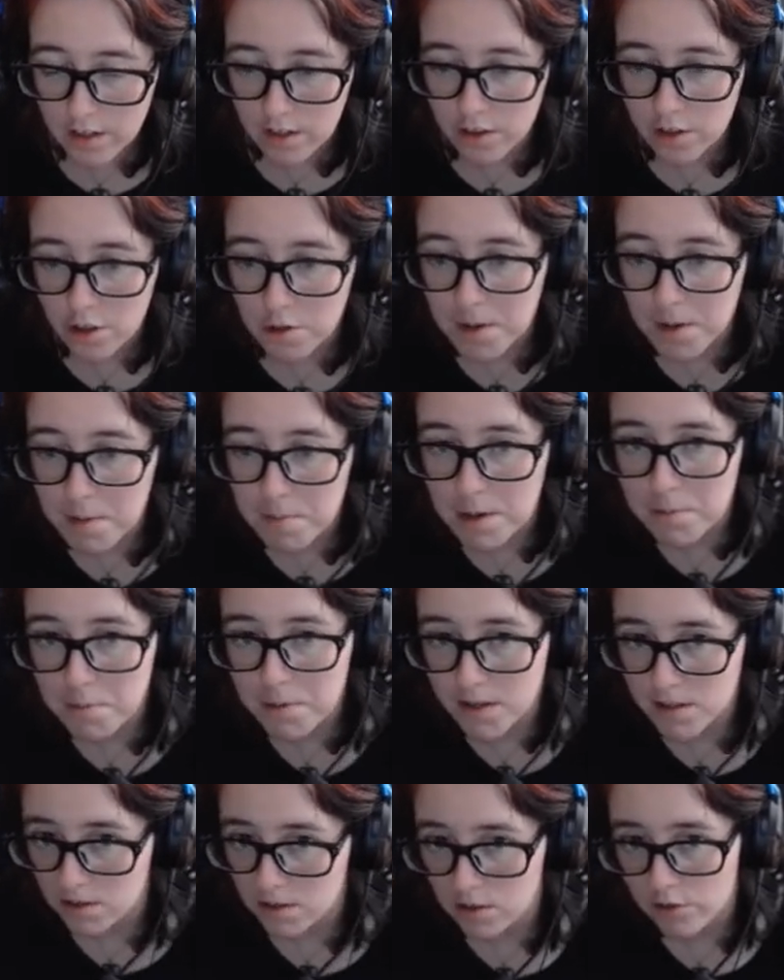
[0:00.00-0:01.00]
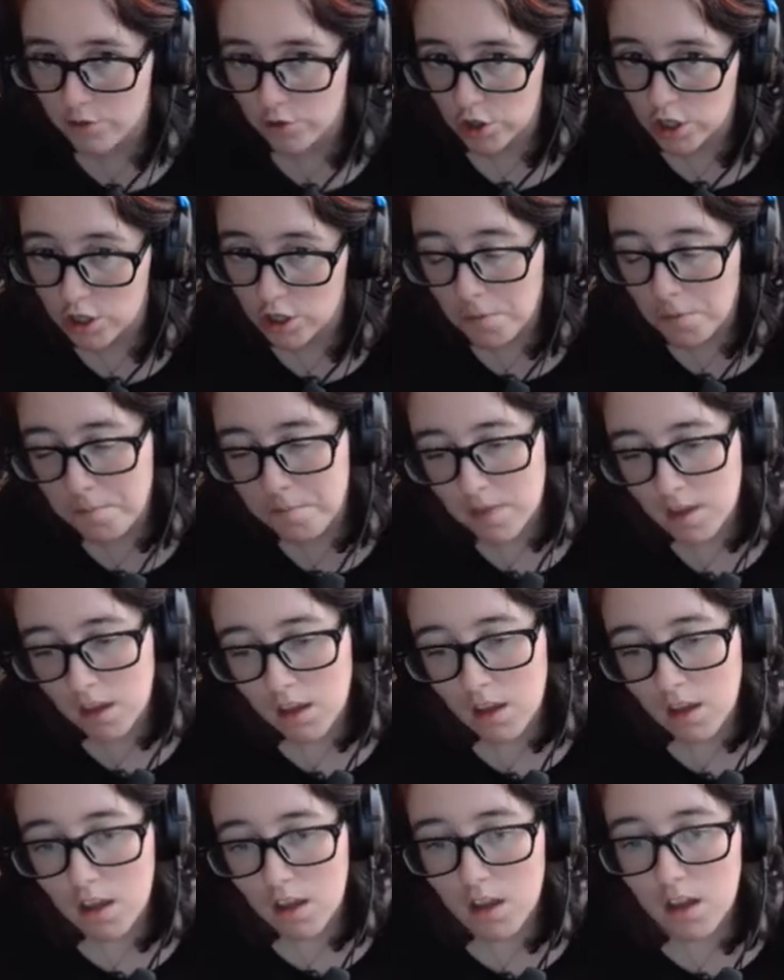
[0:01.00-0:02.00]
out that there might be a puzzle over here.
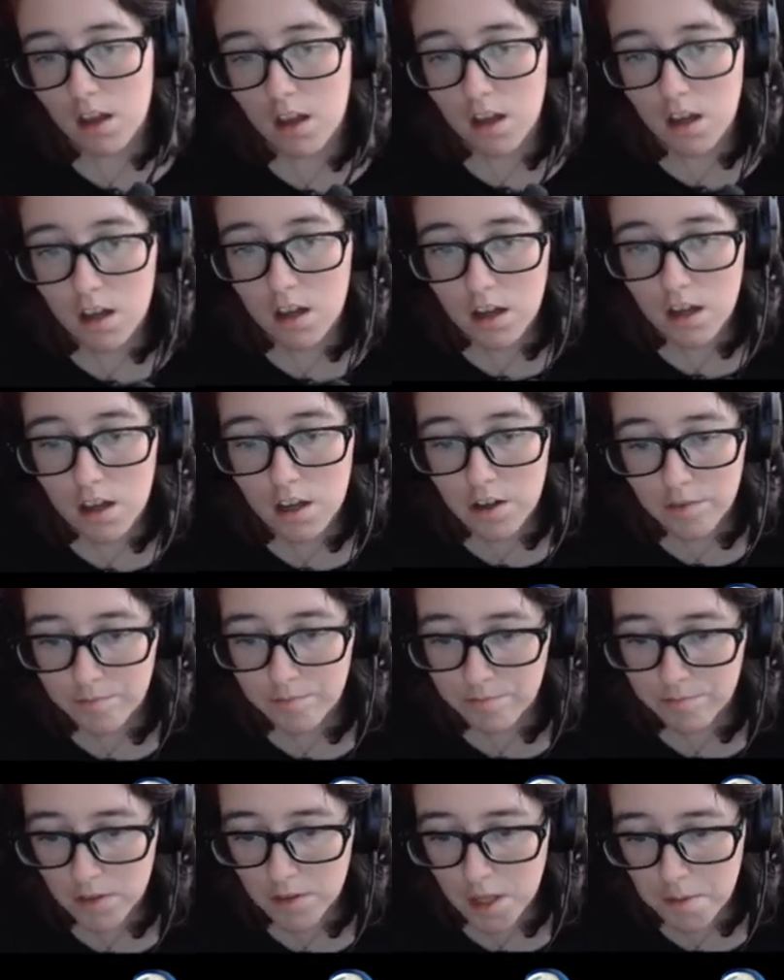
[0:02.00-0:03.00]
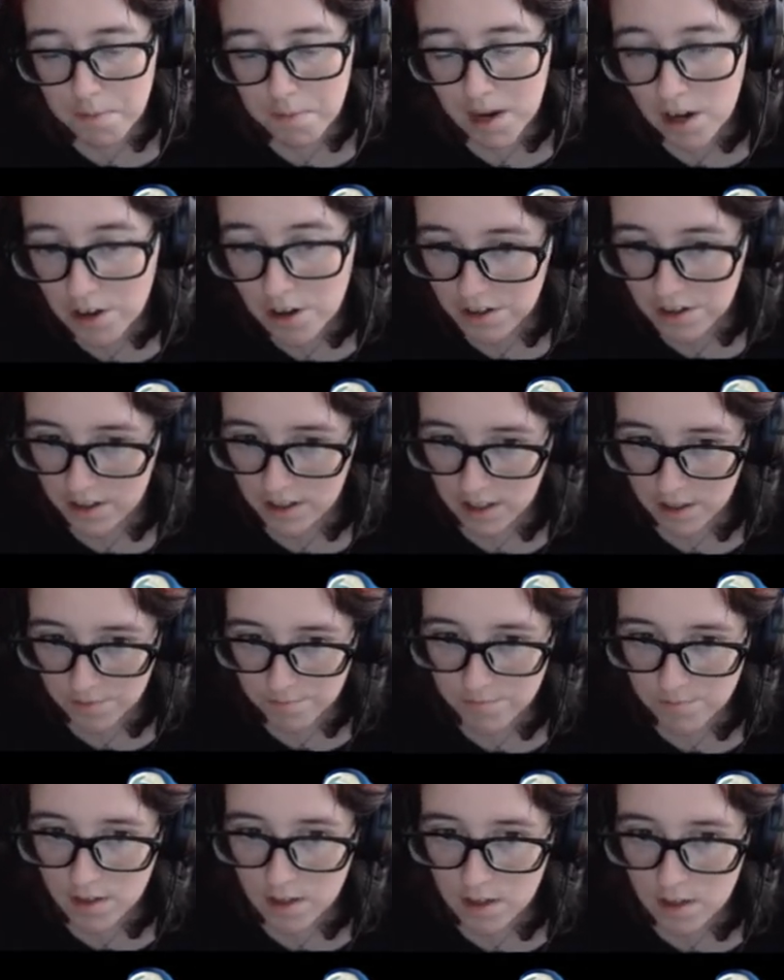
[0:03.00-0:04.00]
Um,
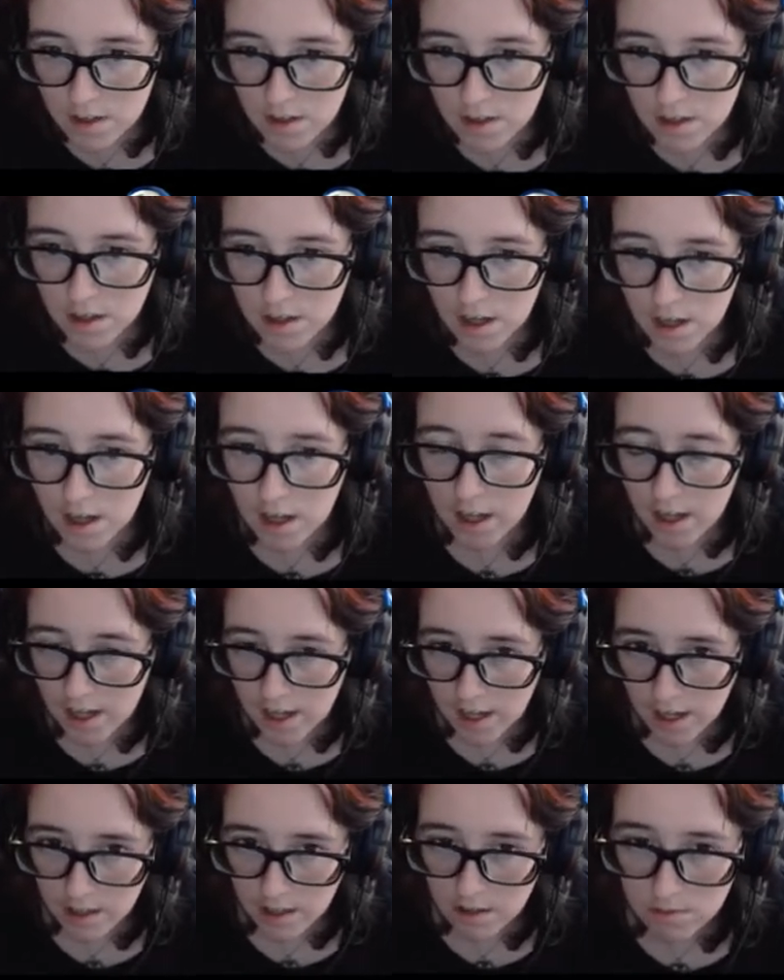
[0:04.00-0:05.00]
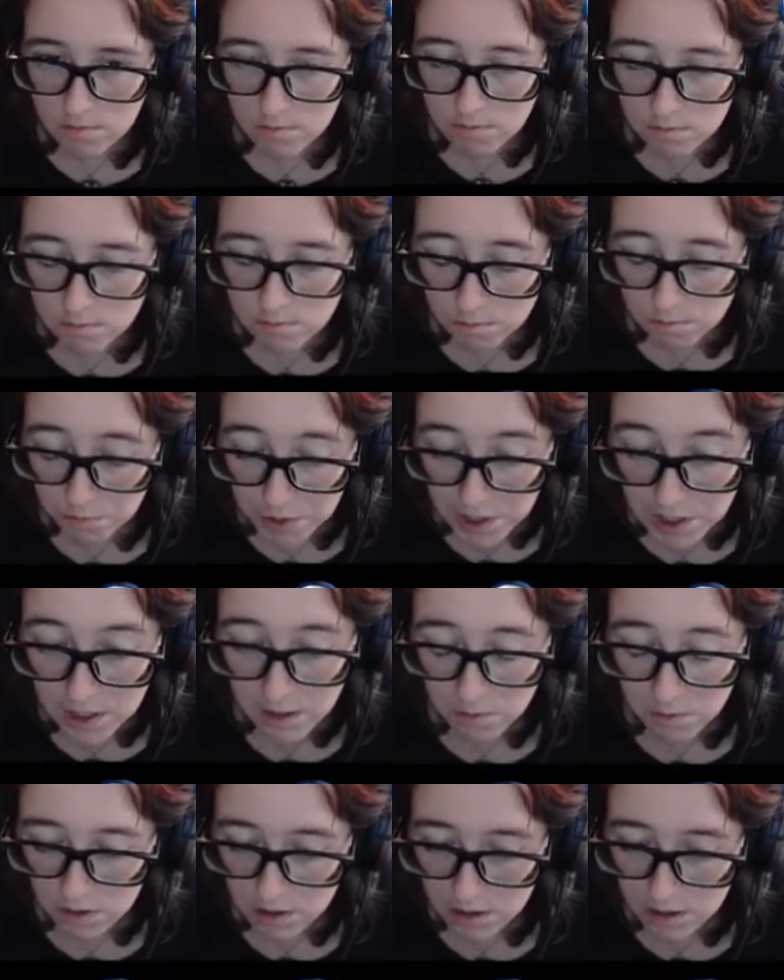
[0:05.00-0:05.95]
apparently, I had it really